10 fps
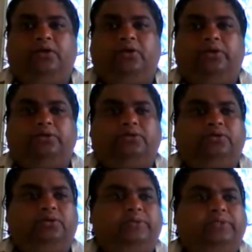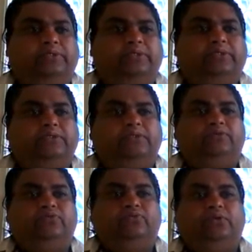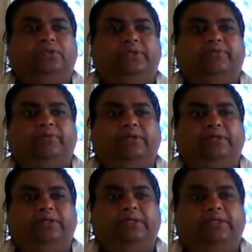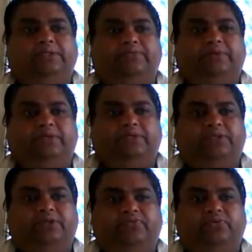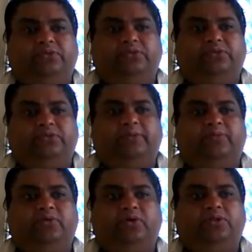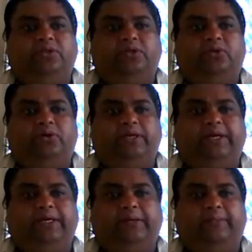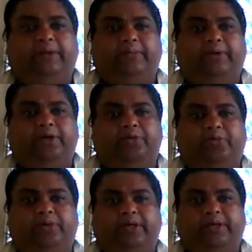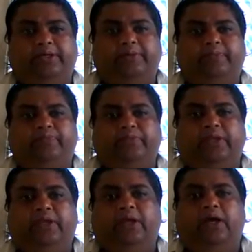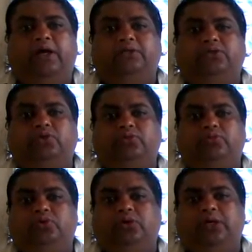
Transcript: Okay, so the question is, for the given SFD shear force diagram, draw the load diagram and bending moment diagram. Assume no